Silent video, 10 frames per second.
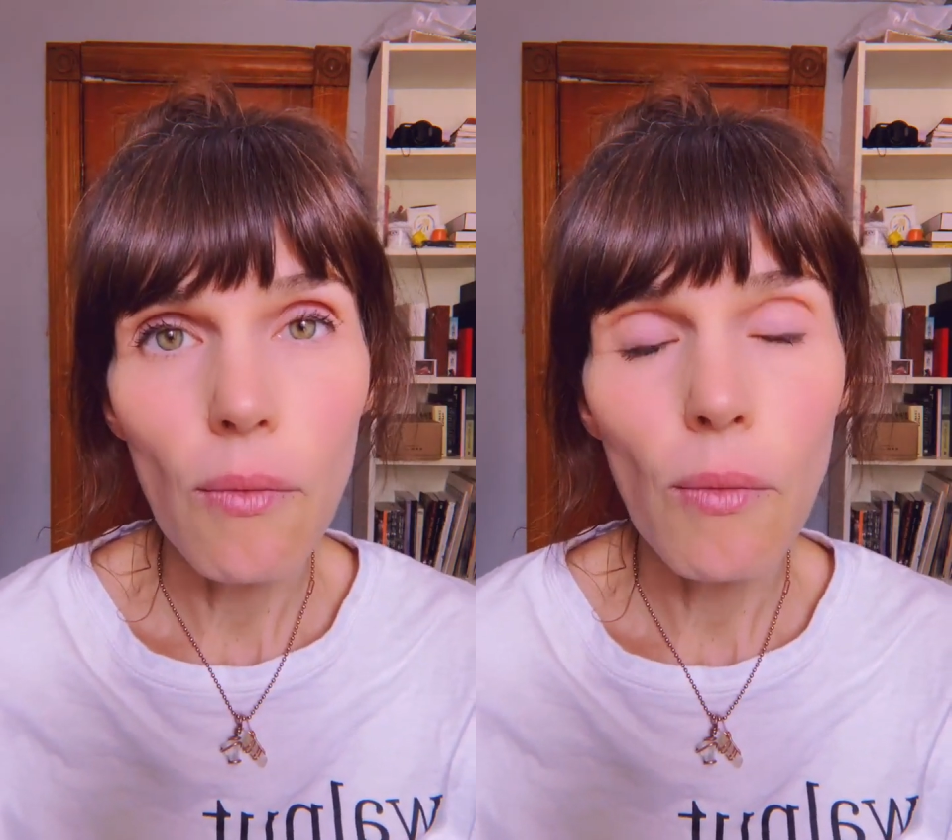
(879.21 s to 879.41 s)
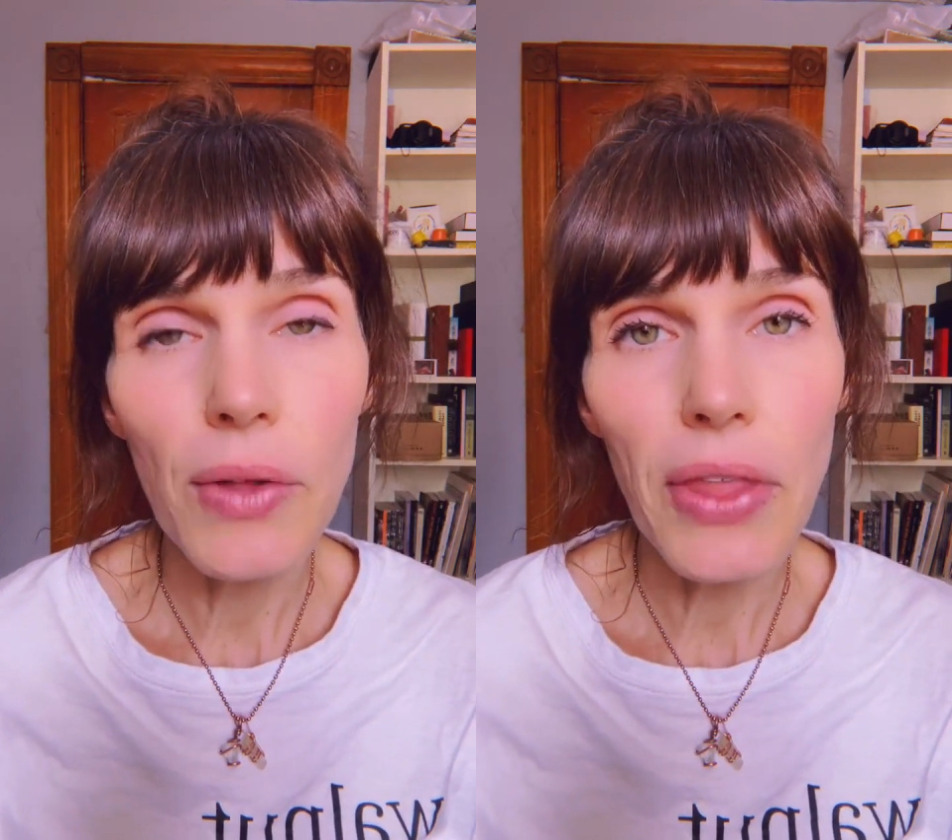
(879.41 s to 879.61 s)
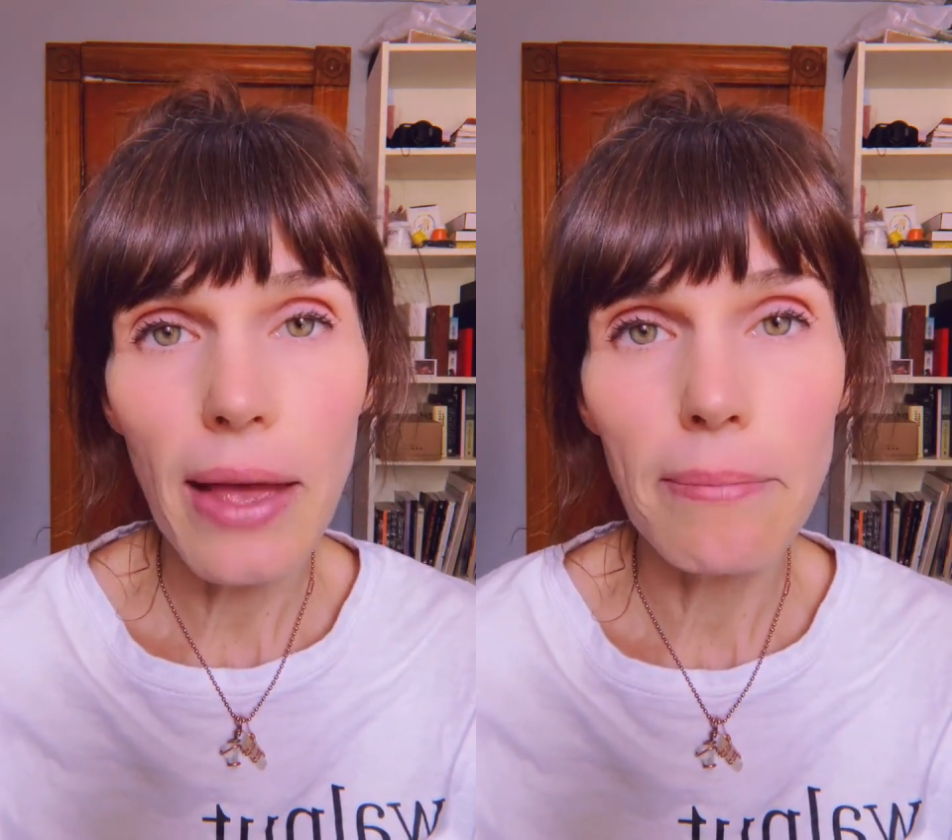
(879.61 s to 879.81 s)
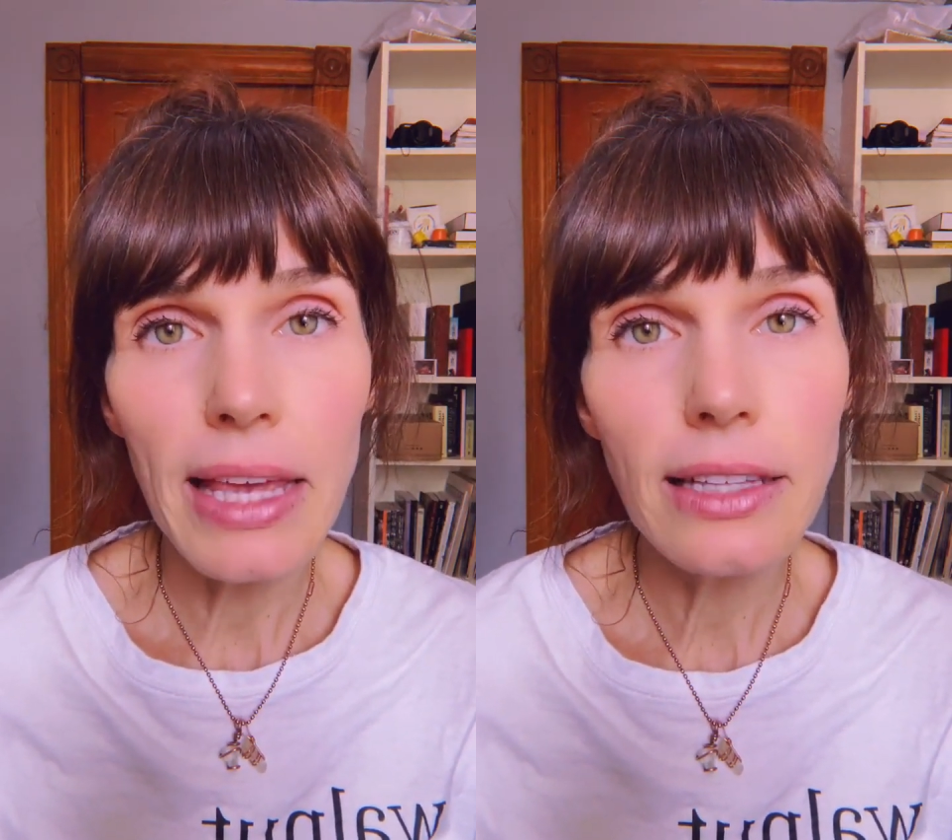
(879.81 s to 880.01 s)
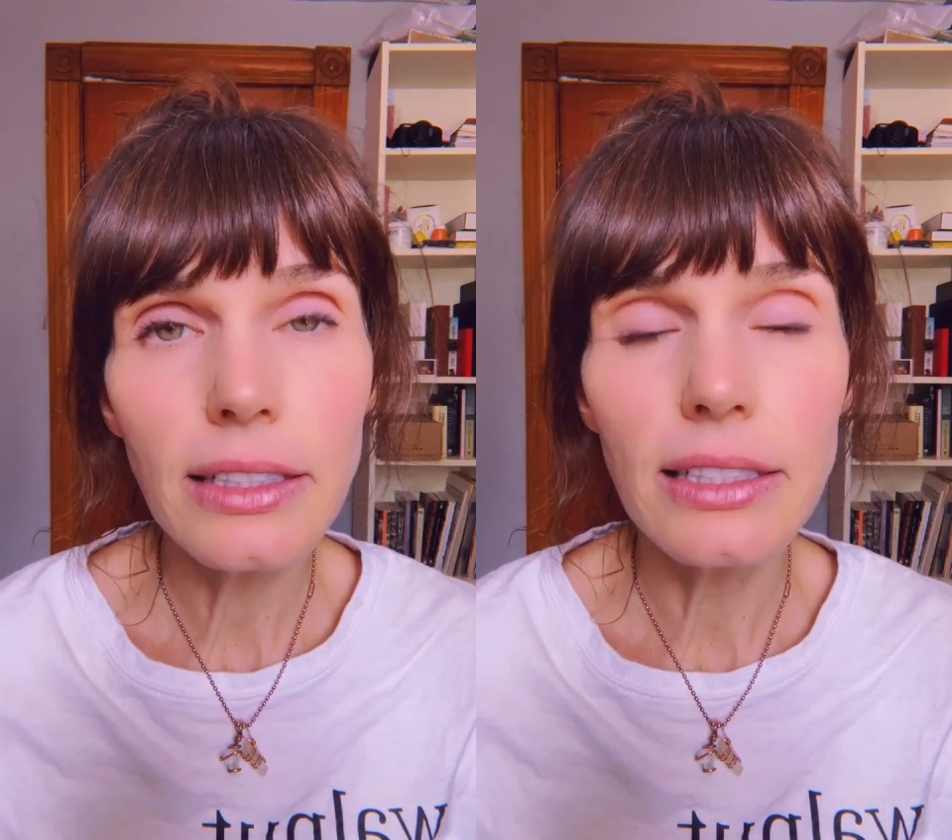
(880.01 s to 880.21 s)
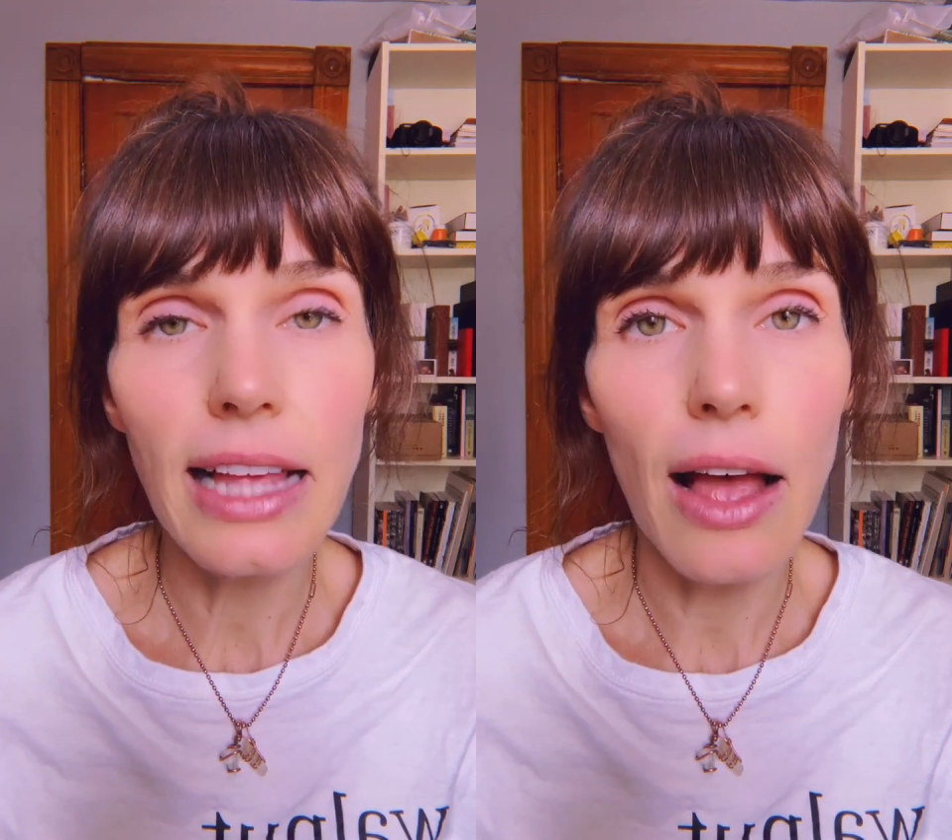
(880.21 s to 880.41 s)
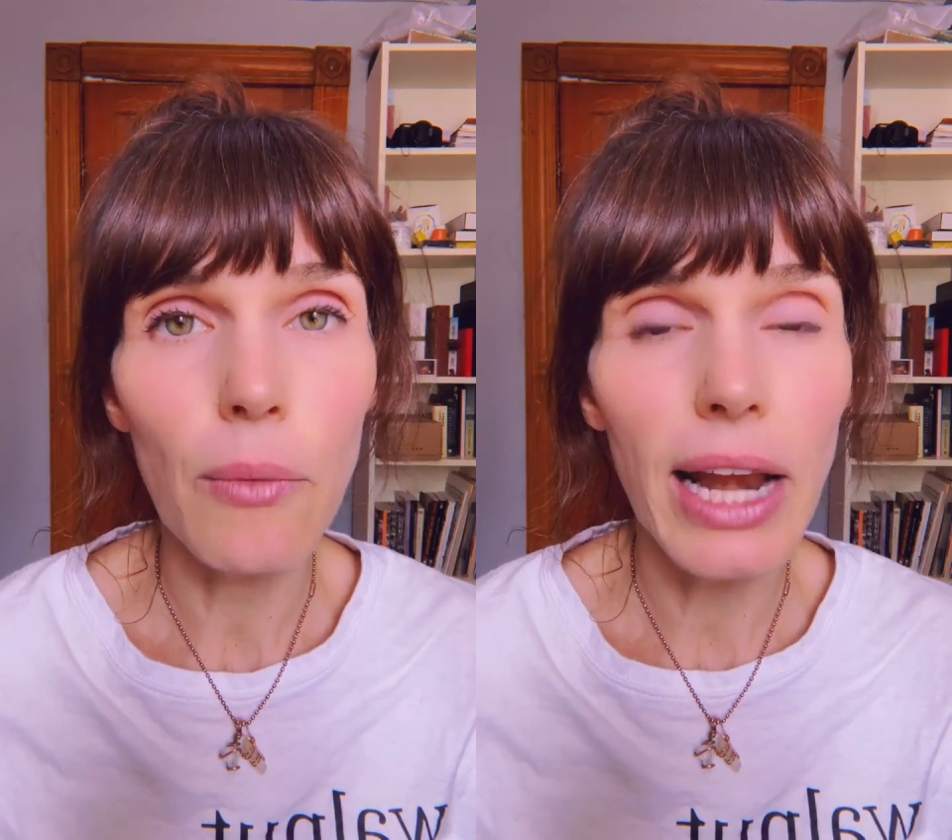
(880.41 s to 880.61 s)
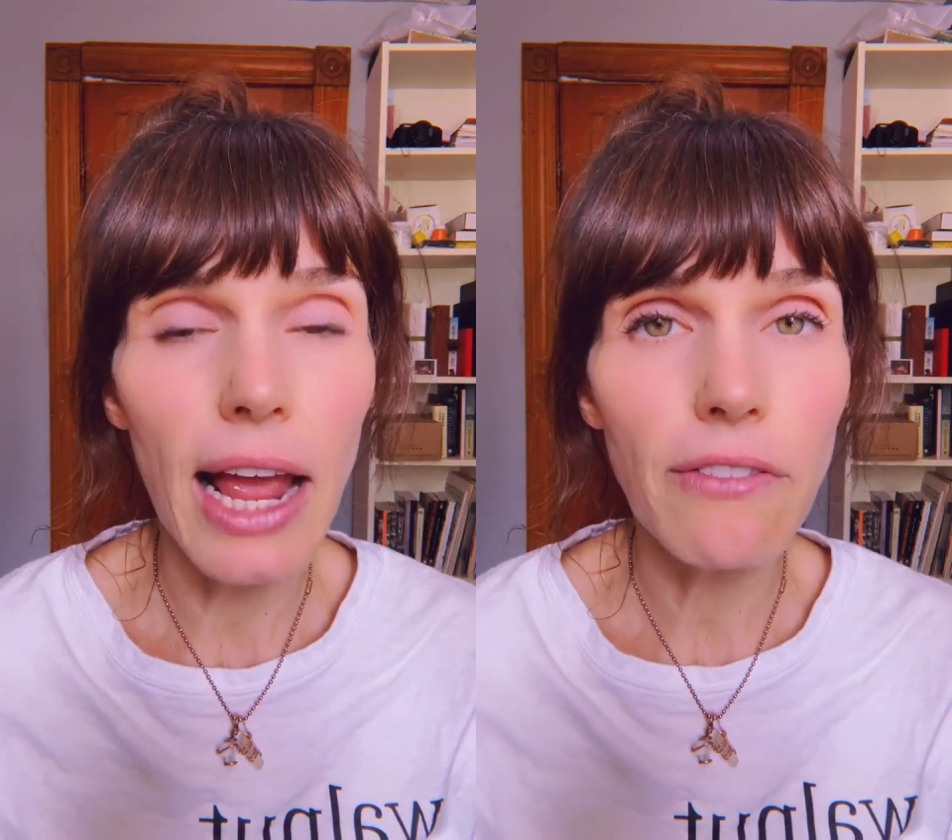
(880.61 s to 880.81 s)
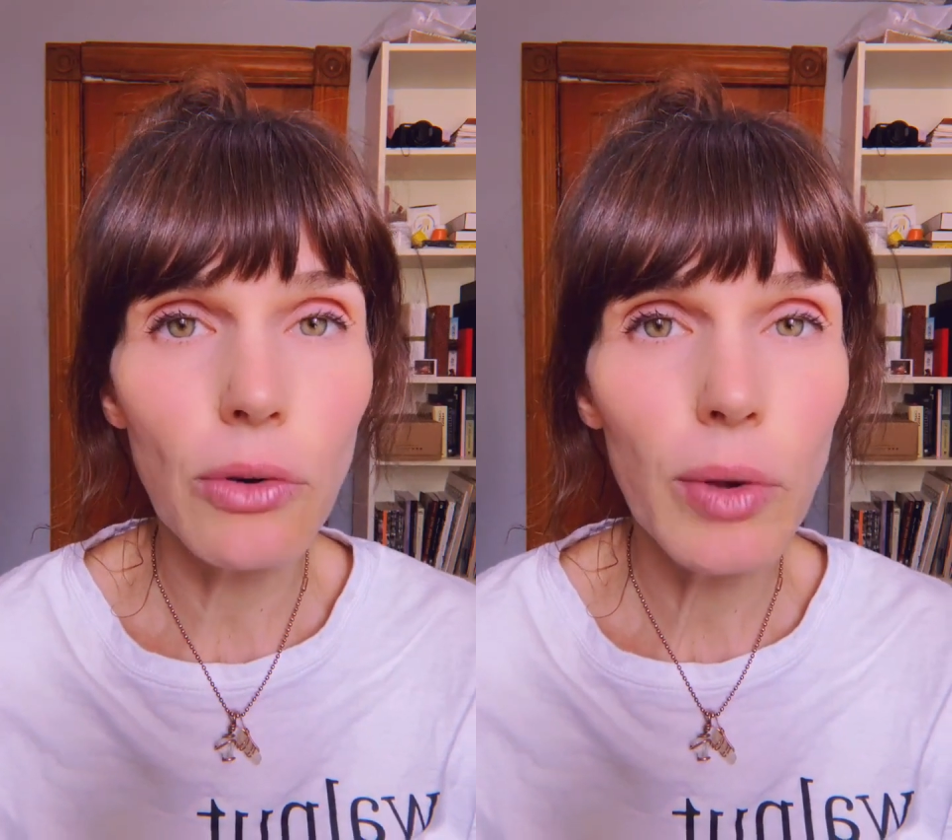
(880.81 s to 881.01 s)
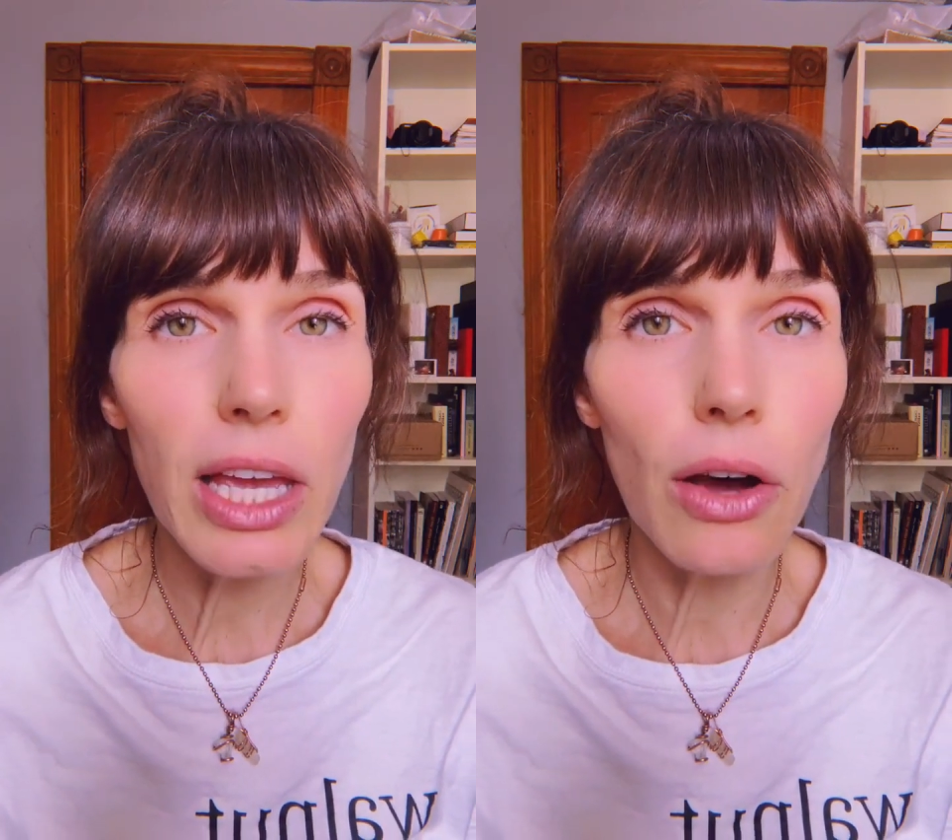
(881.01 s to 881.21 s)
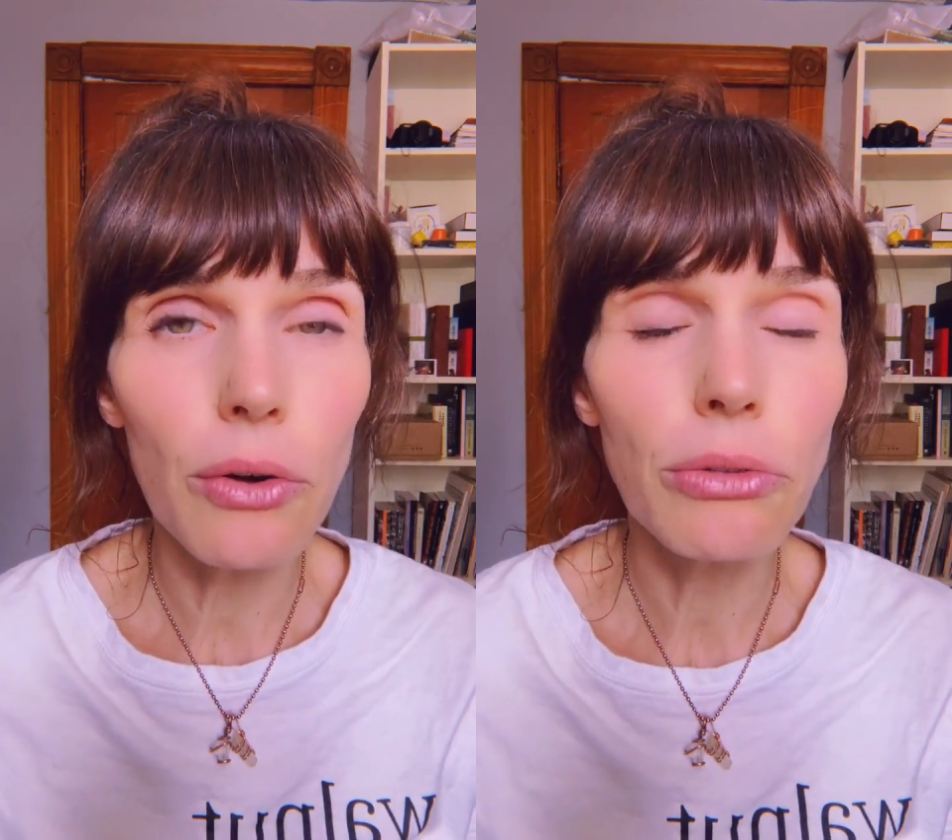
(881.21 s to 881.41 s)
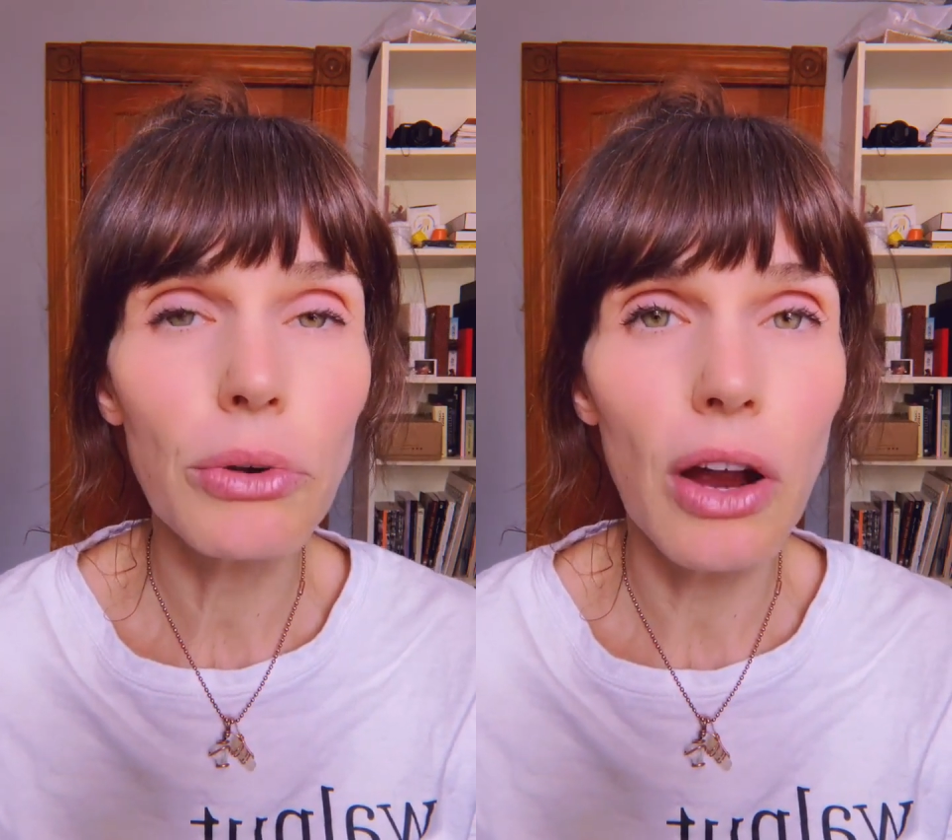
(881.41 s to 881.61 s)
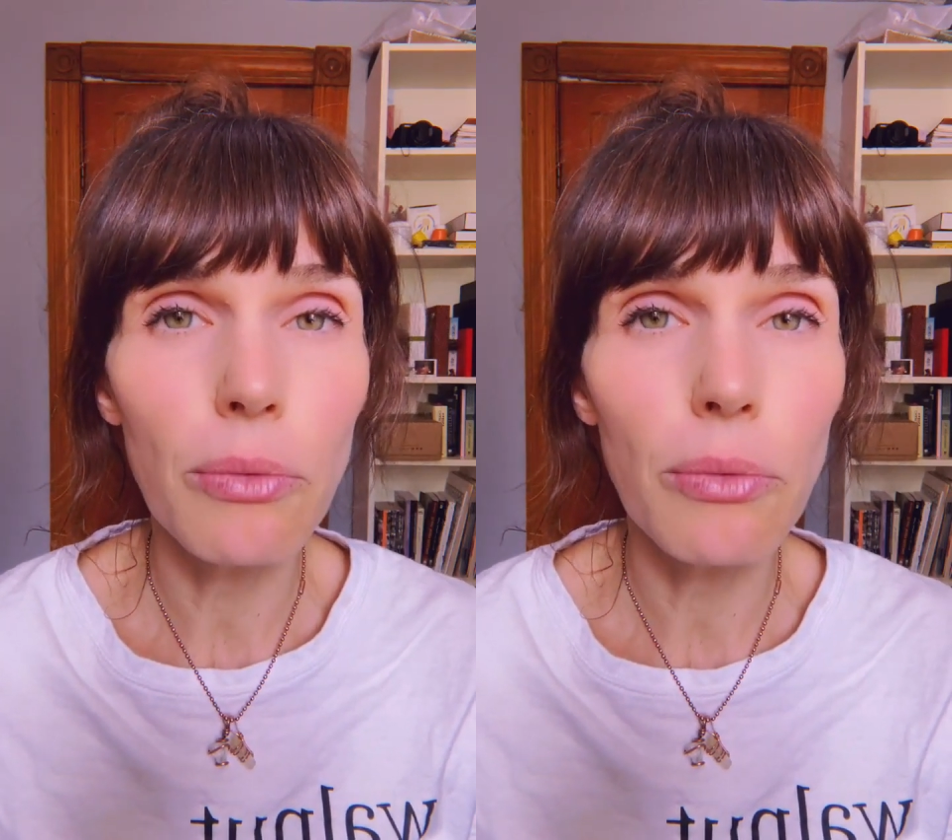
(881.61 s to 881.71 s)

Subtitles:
what that means is that whenever we go through